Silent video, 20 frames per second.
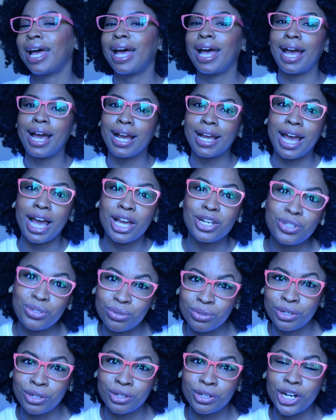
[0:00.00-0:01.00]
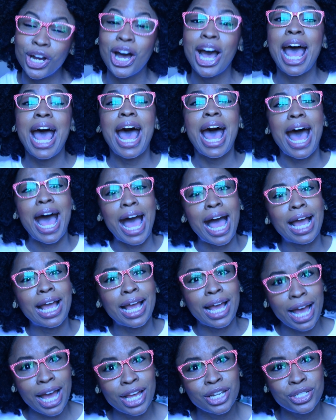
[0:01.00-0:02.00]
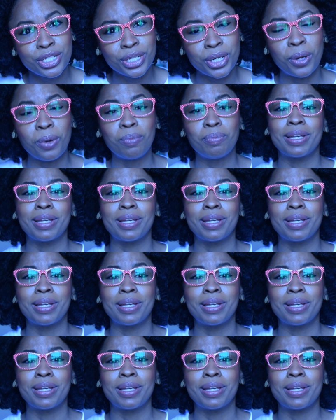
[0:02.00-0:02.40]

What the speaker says: I got you, girl. I got you,